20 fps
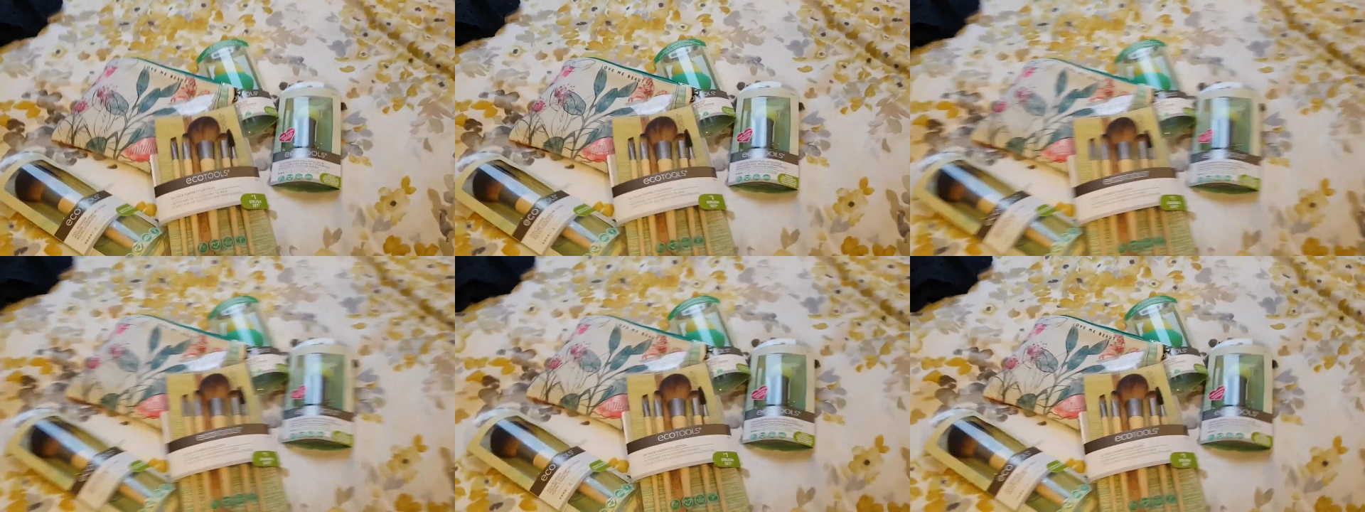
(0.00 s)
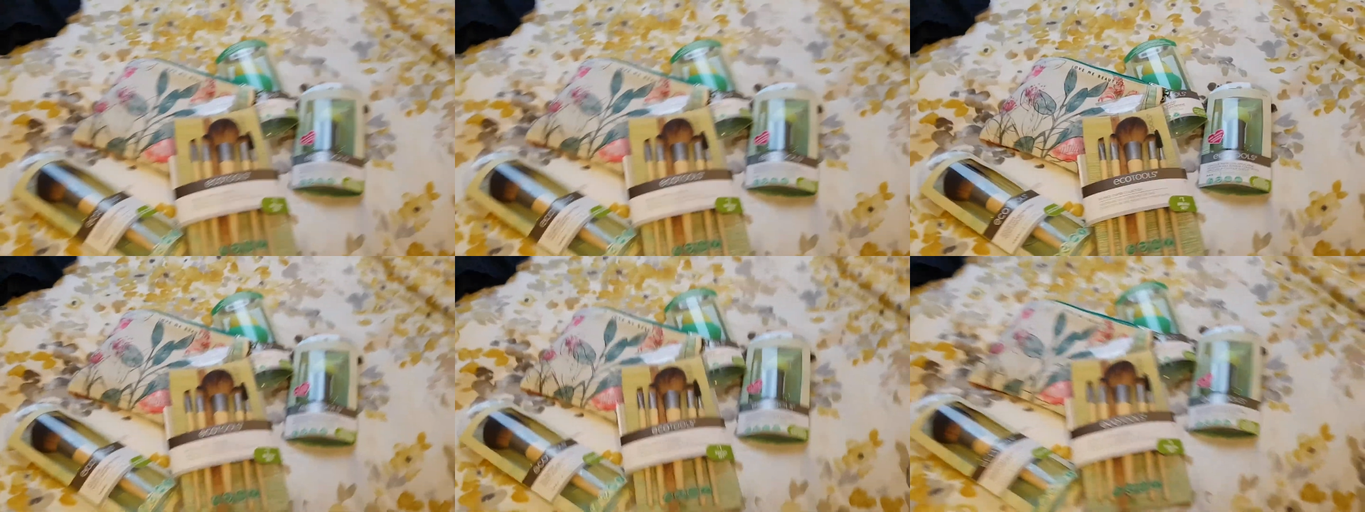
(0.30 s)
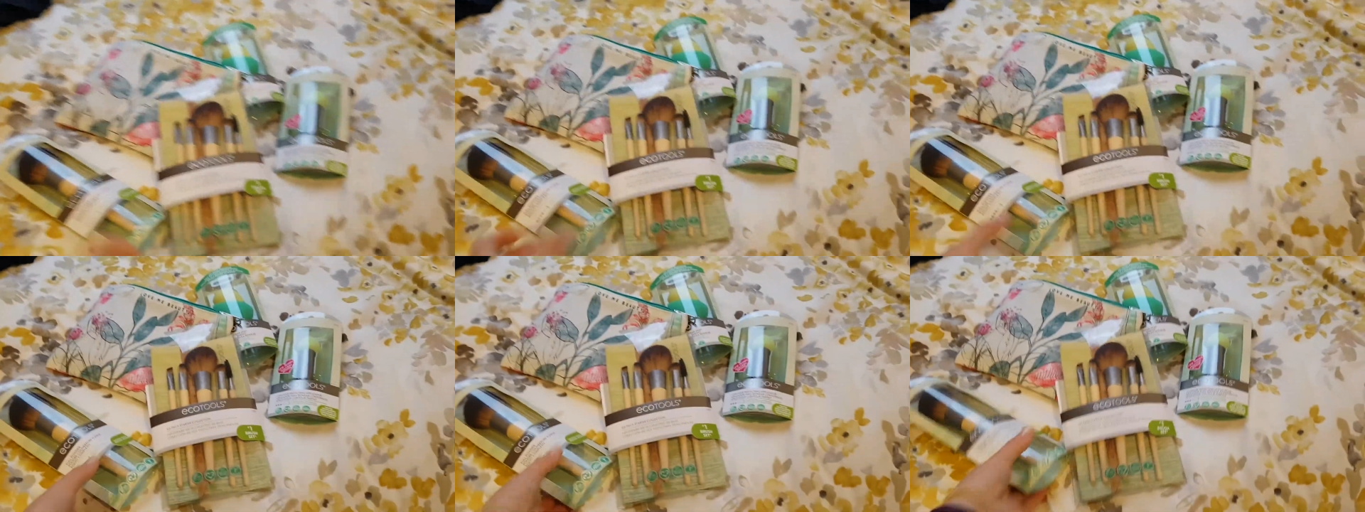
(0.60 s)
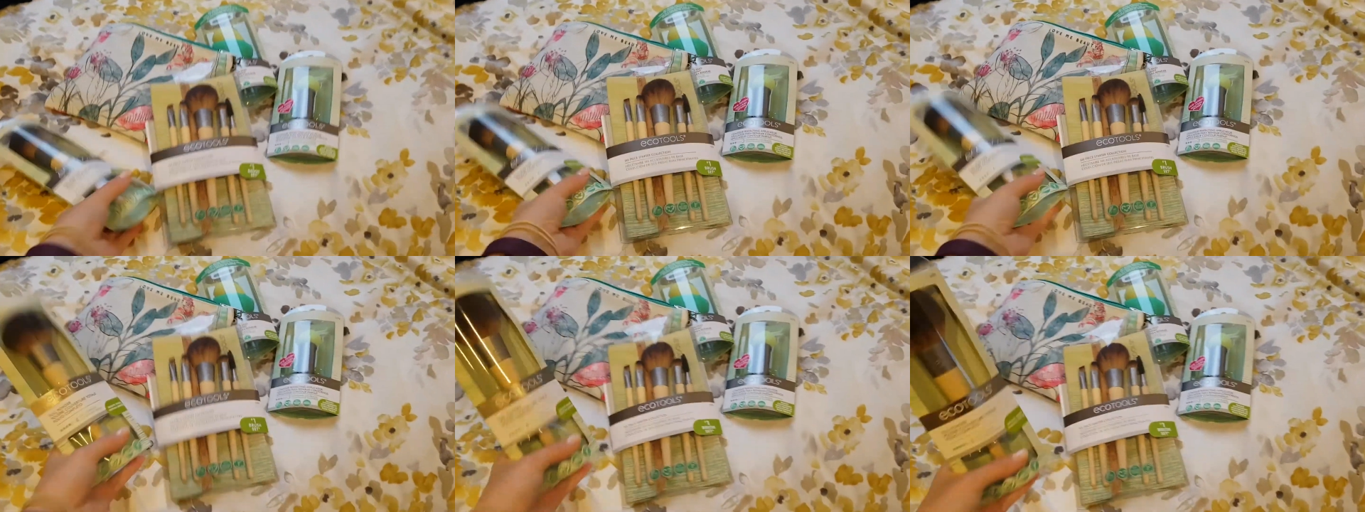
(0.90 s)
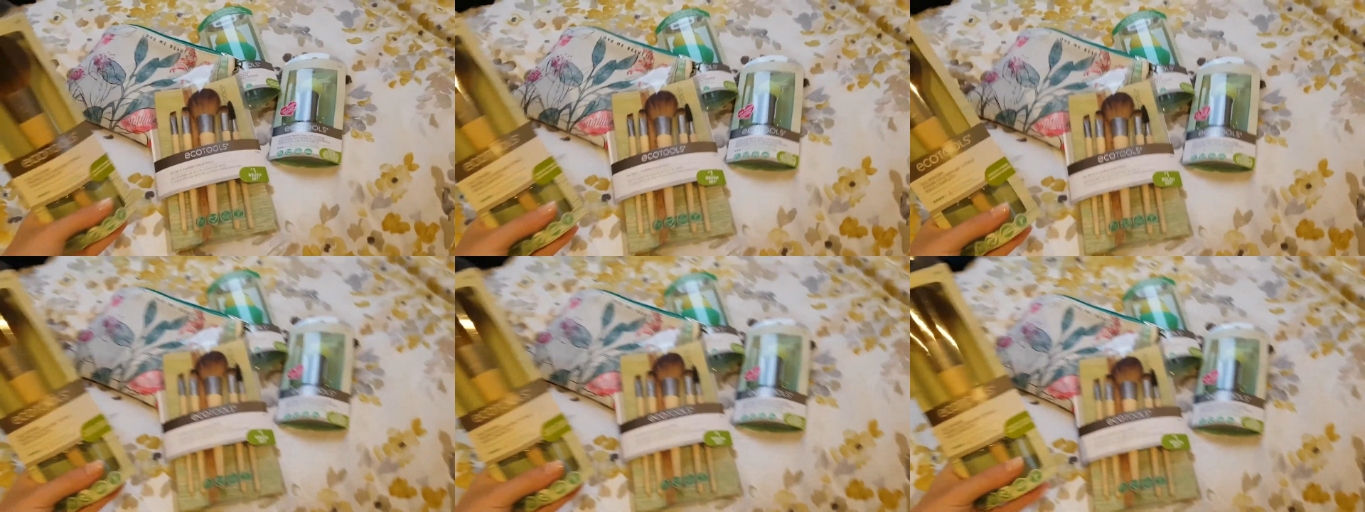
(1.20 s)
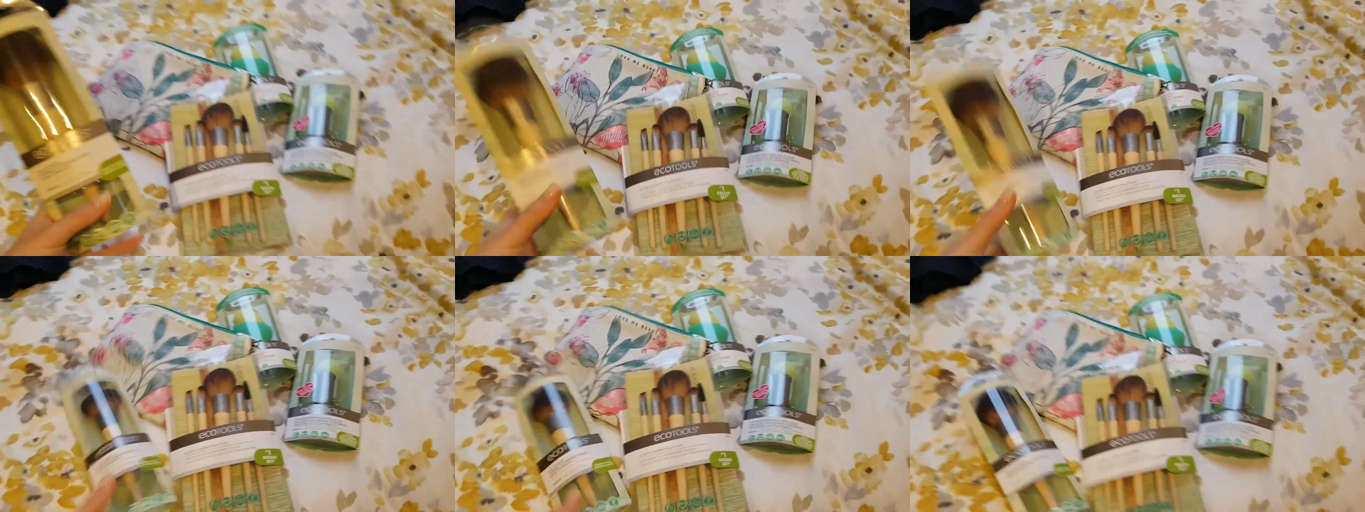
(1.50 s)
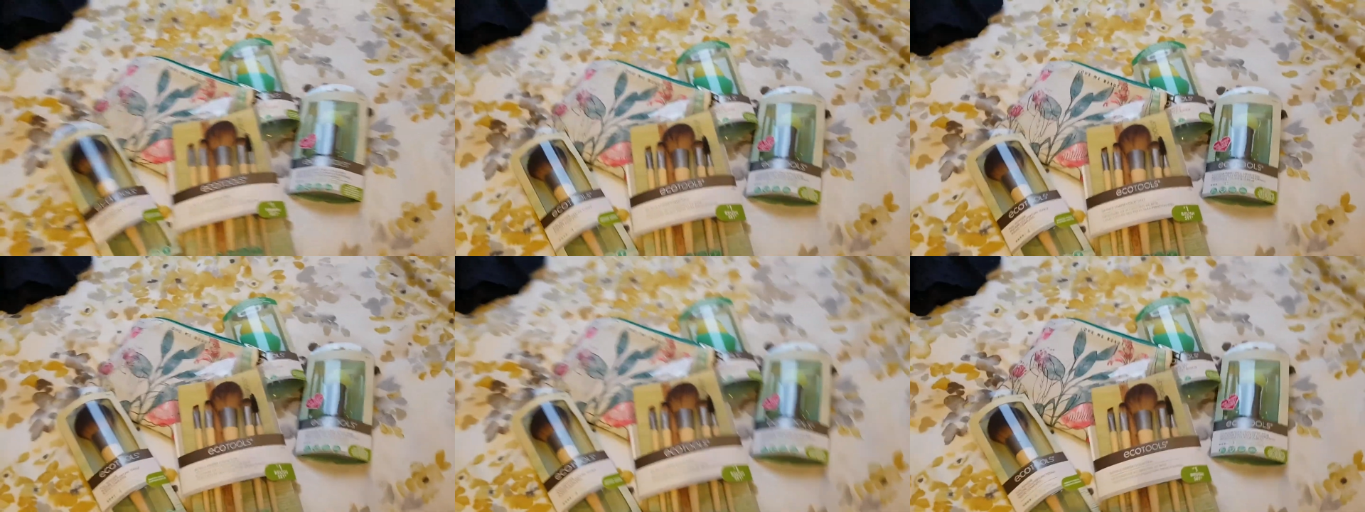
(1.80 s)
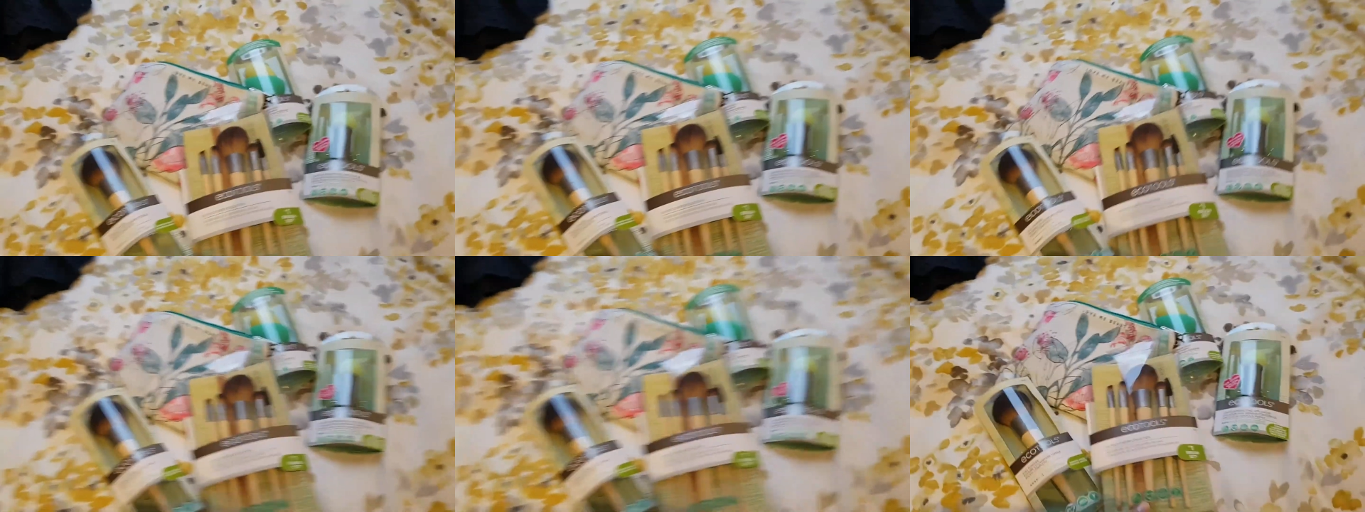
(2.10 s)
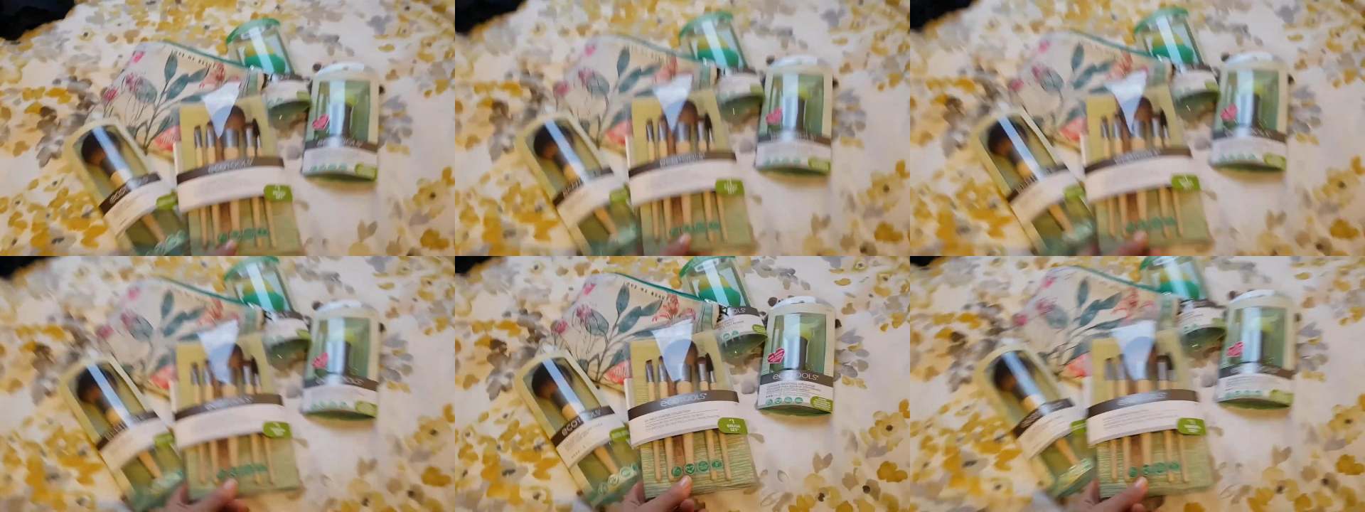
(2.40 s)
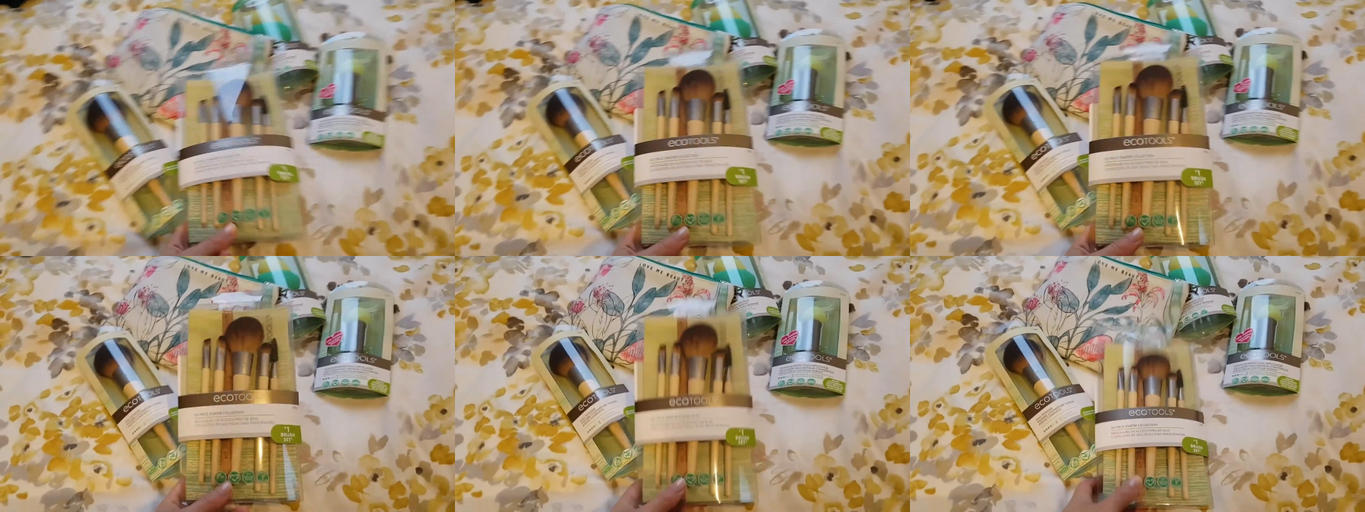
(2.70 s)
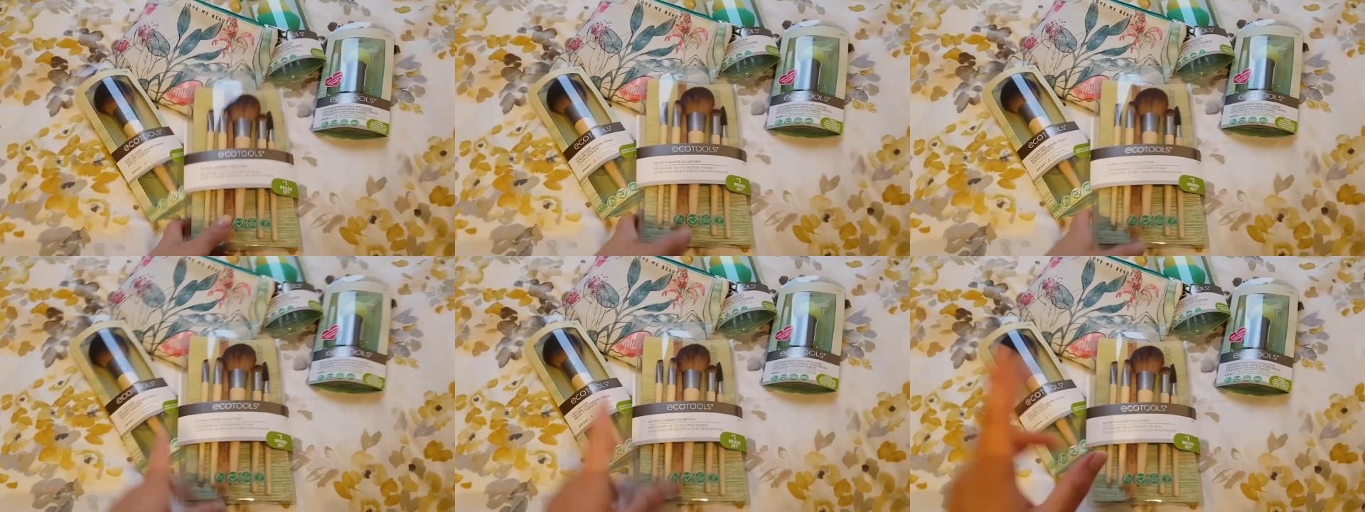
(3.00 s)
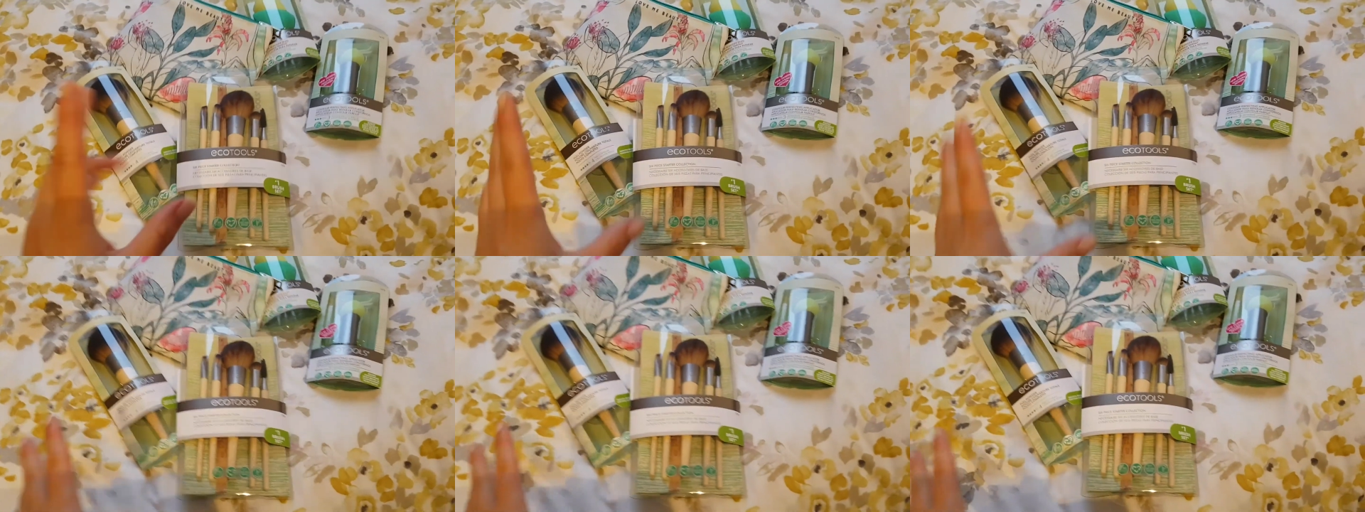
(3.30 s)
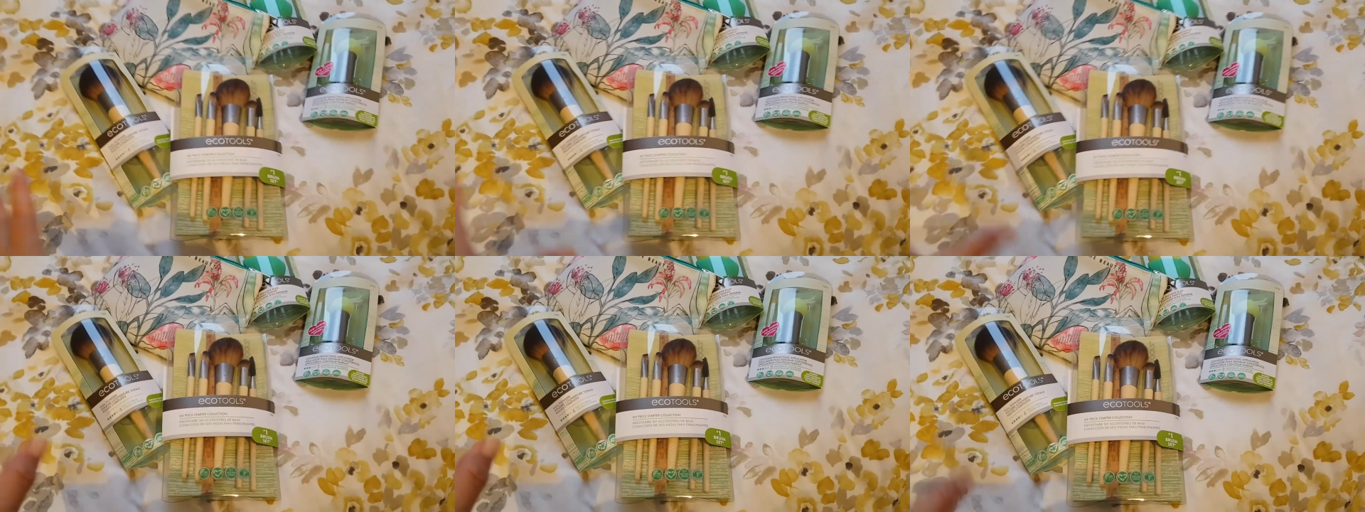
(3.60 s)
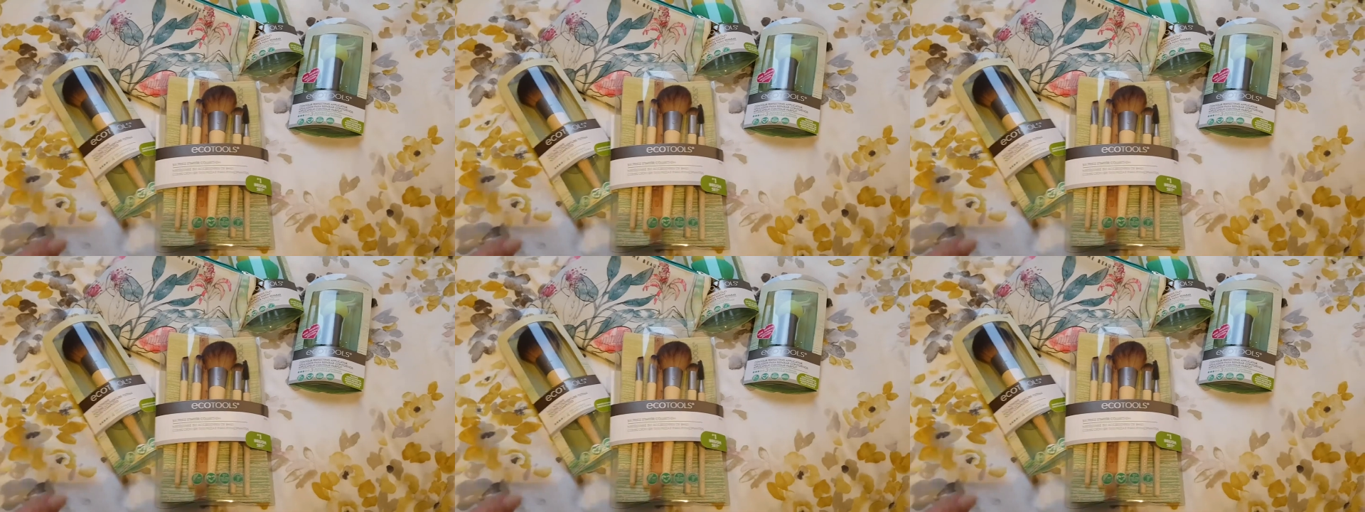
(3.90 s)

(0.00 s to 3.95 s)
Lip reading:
No face is visible, so there are no lips to read.